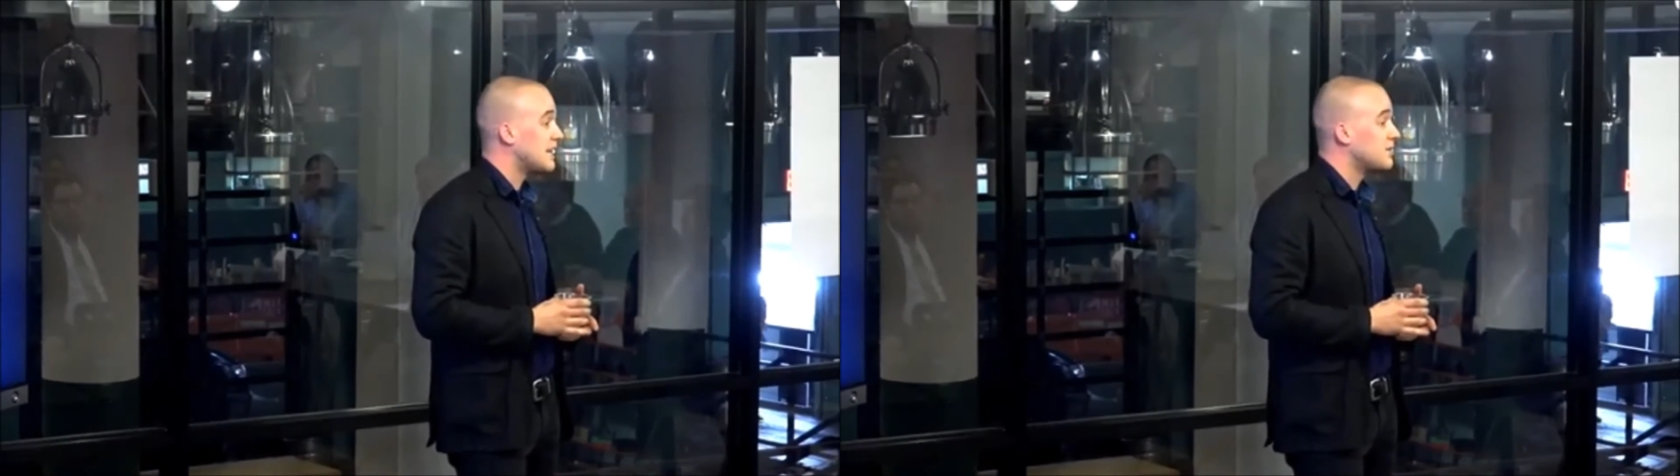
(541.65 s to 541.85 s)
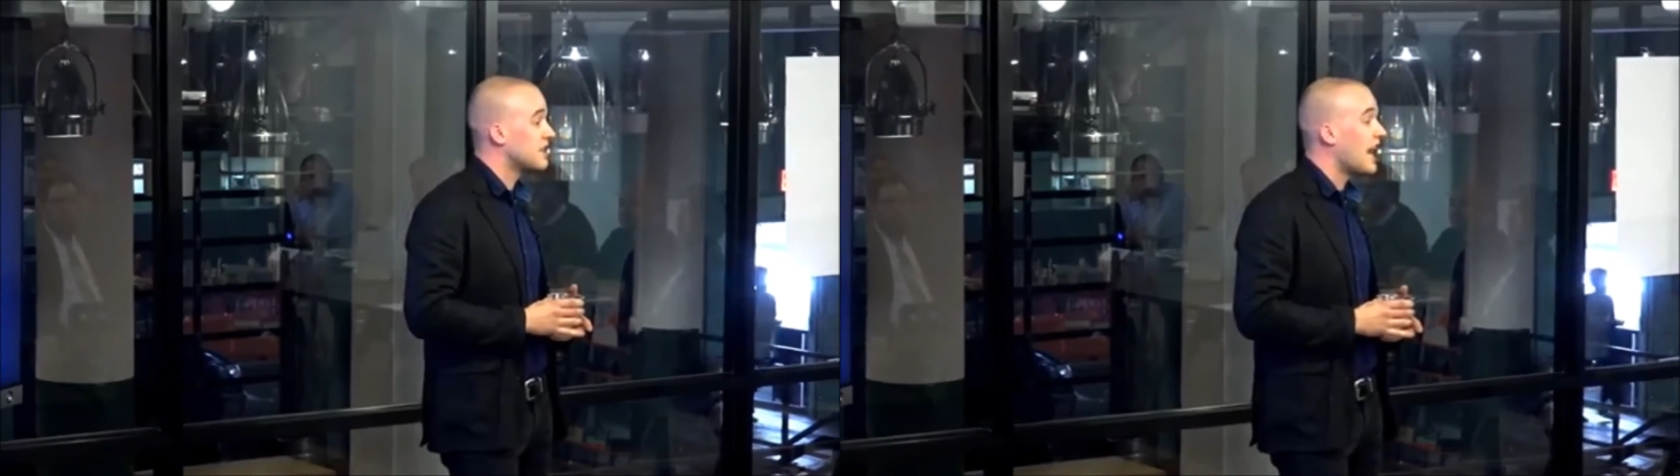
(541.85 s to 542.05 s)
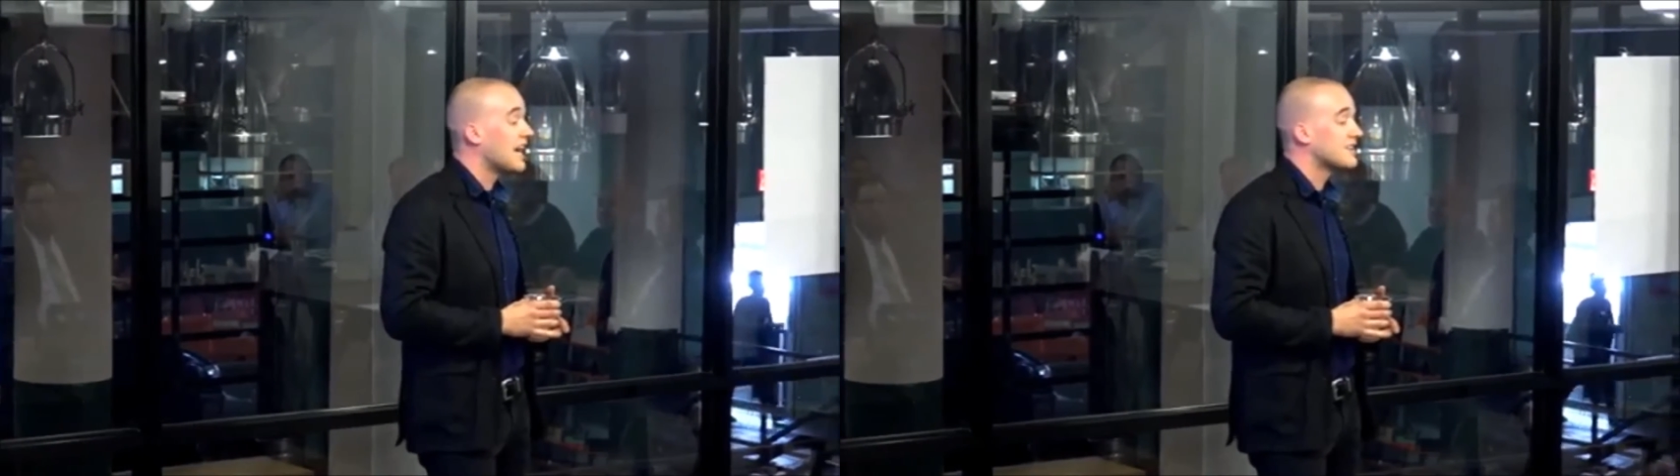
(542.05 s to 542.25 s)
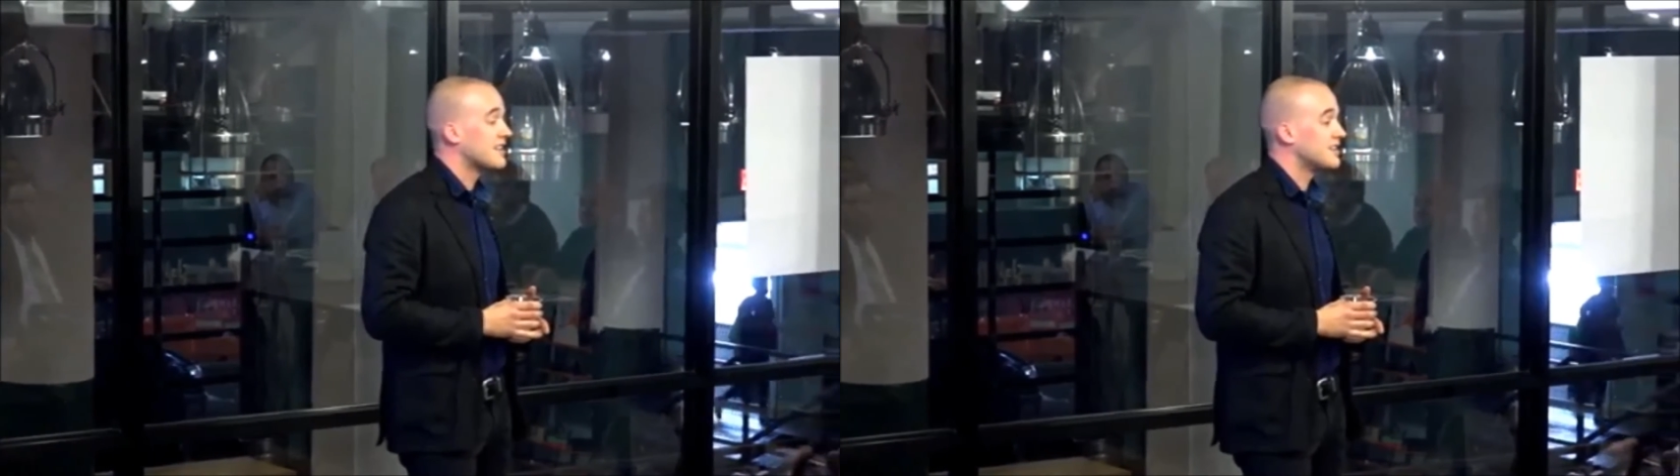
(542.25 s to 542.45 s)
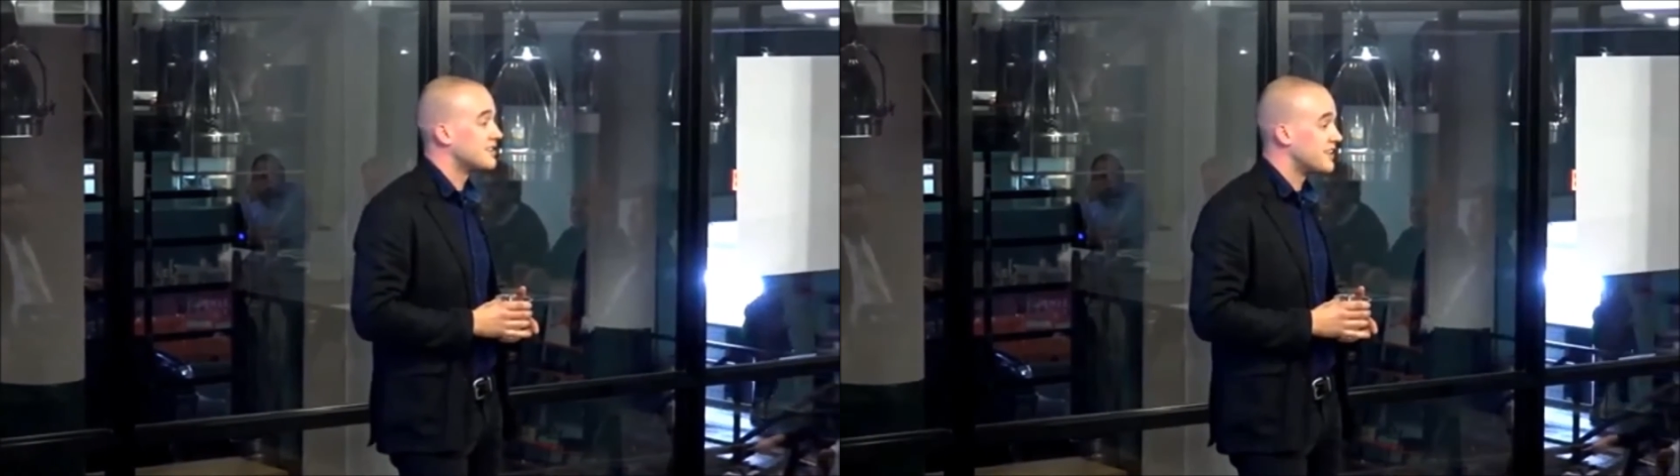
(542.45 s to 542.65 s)
able to
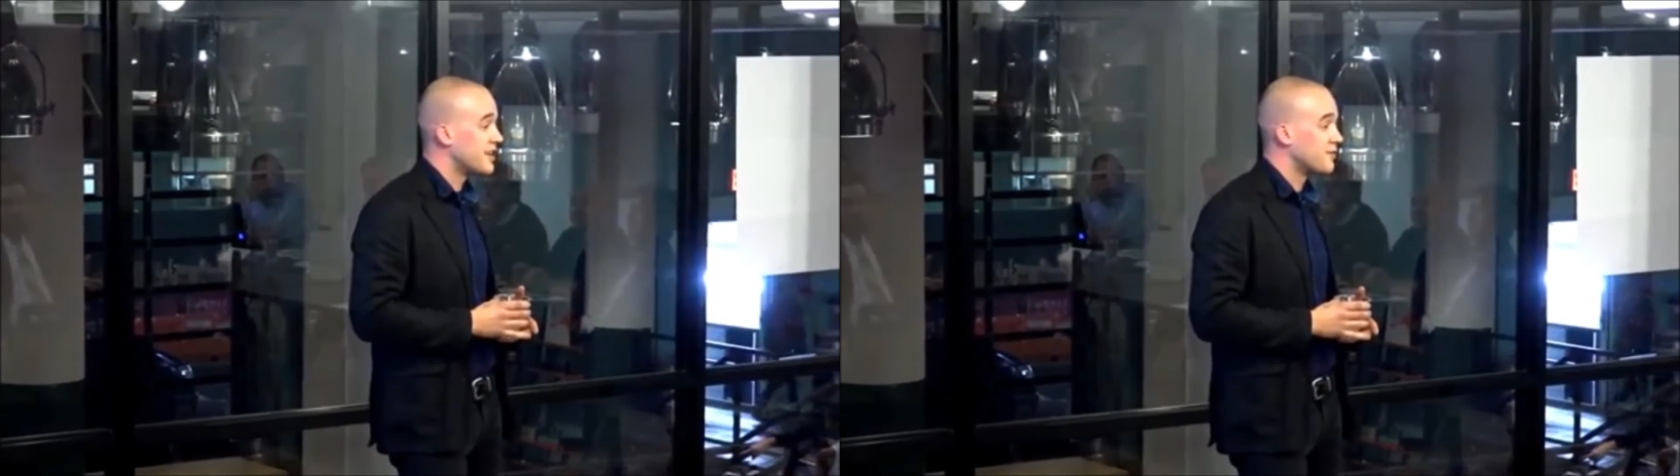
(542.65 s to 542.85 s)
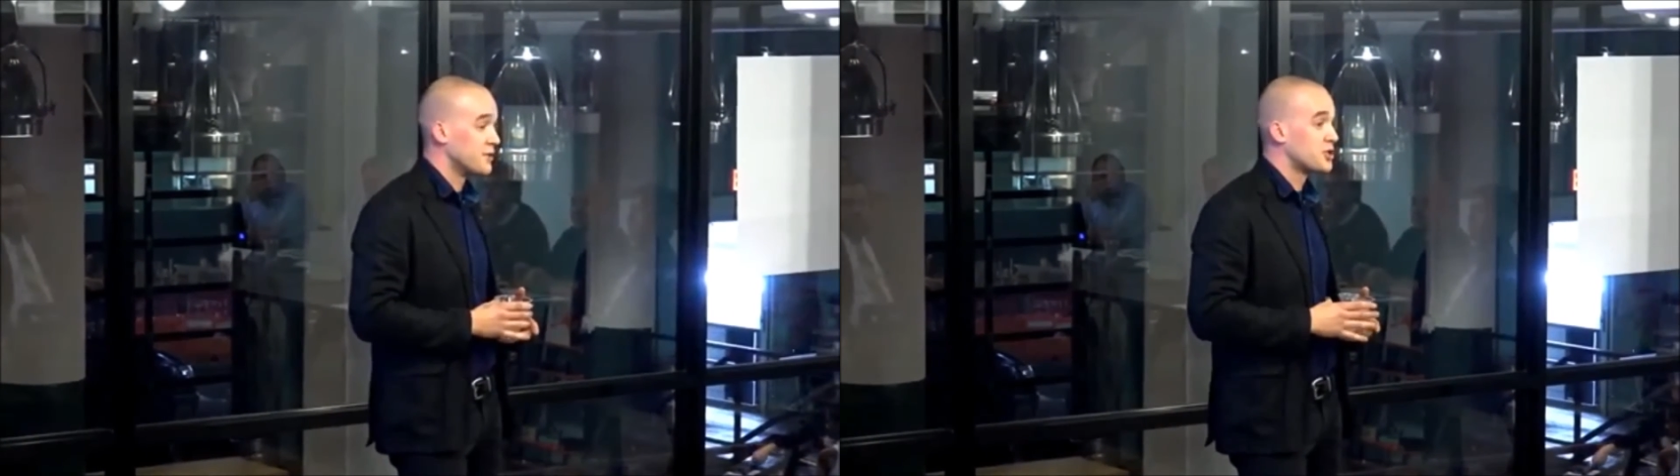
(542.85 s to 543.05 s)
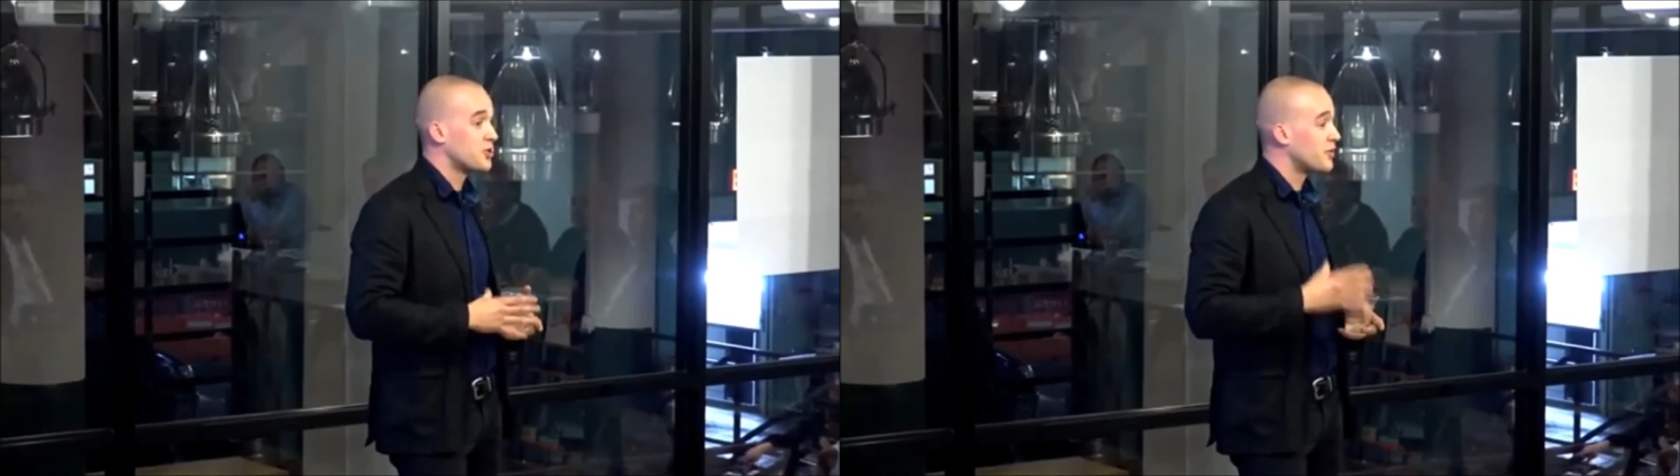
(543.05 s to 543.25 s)
access their virtual